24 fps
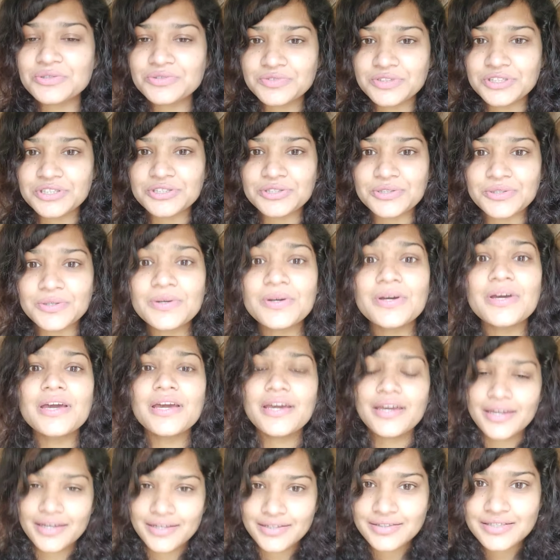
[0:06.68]
video.
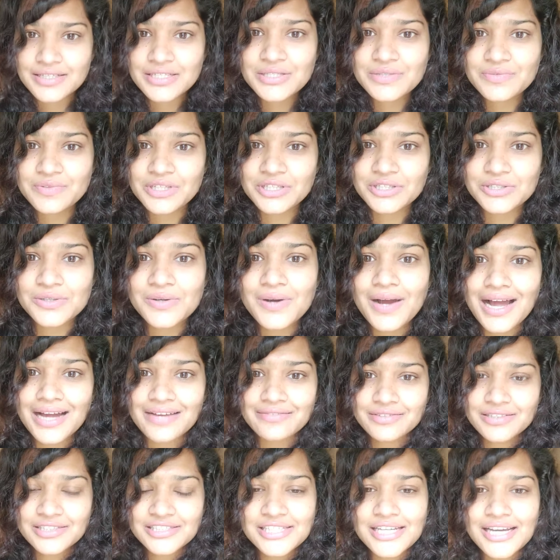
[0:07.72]
In this video I
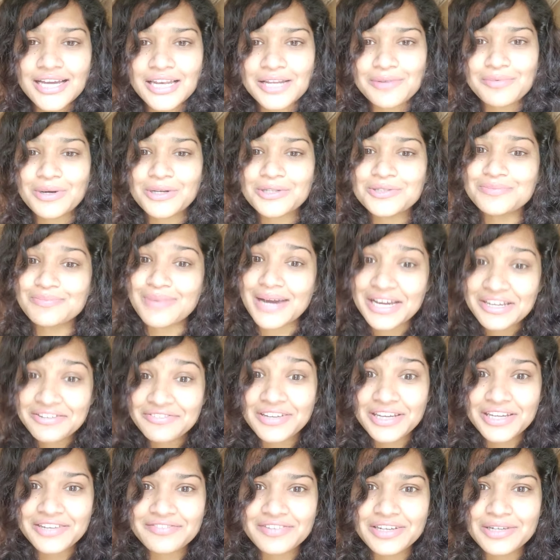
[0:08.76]
will tell about my
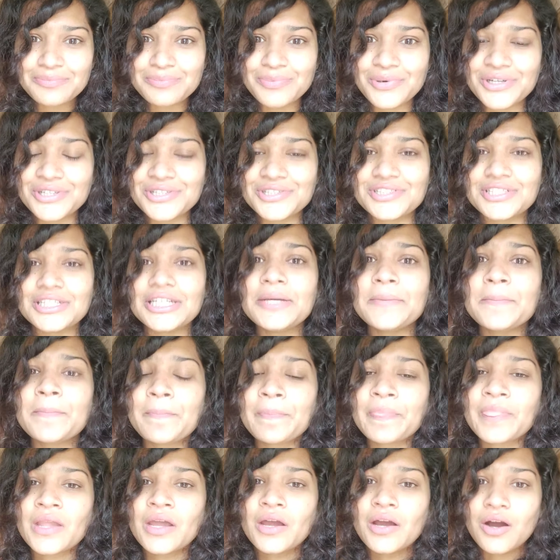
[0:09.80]
favorite poetry
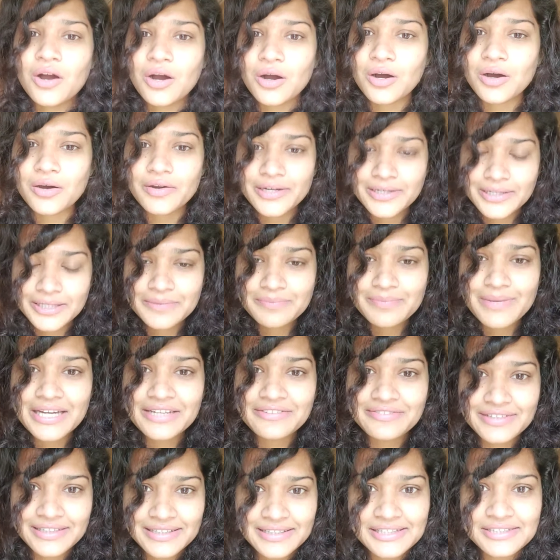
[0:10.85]
written by
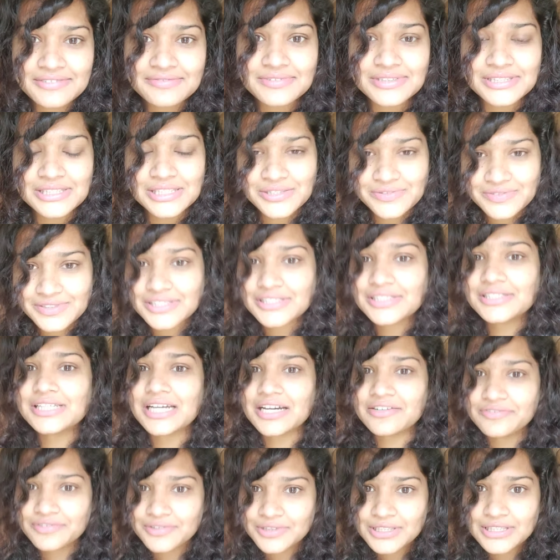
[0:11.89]
William Wordsworth,
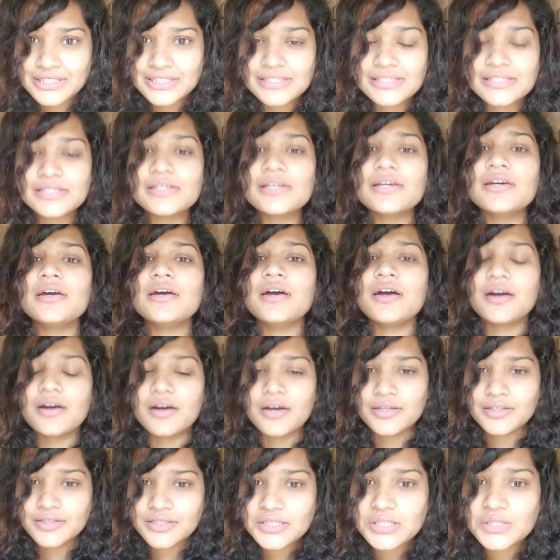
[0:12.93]
Daffodils.
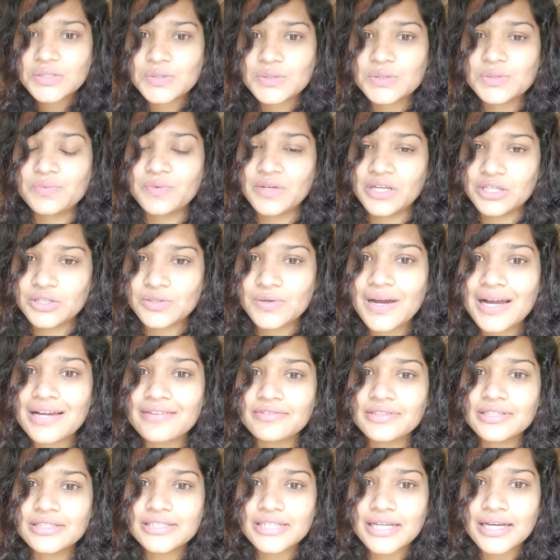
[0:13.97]
In this video I
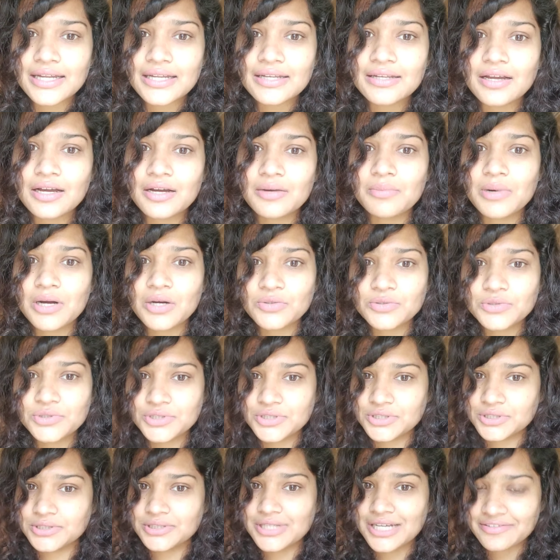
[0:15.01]
will tell about
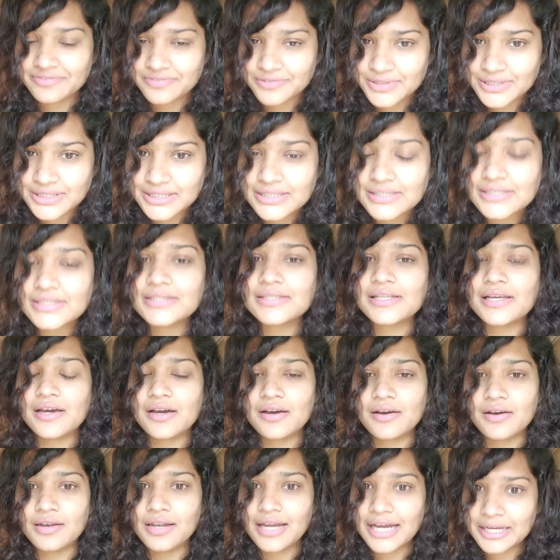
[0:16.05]
Daffodils,
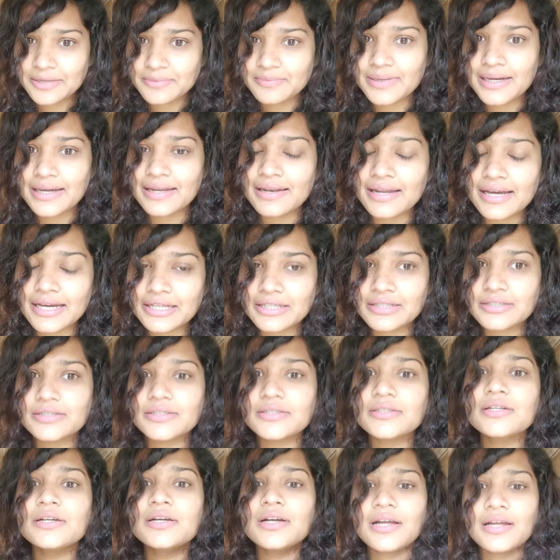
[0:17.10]
line by
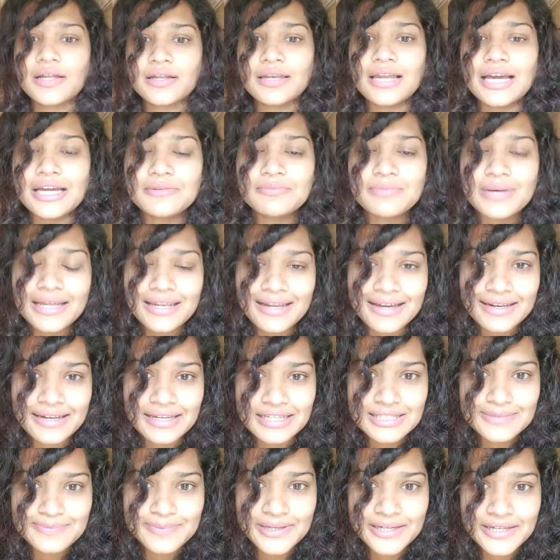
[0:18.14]
line
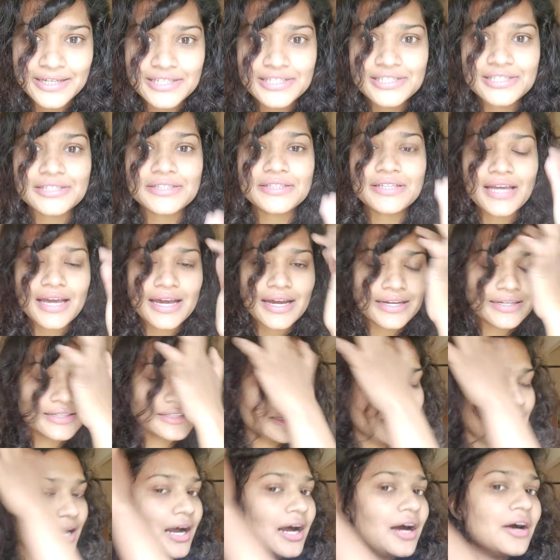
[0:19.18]
explanation, and
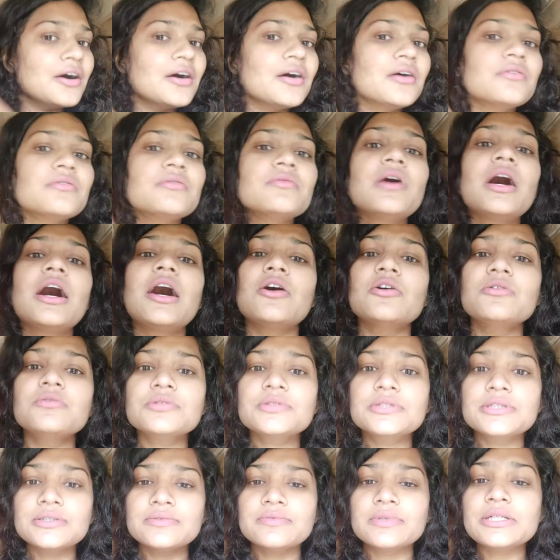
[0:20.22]
how
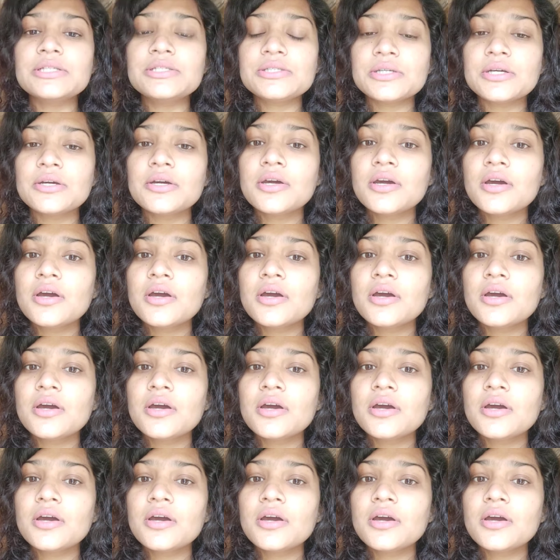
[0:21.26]
much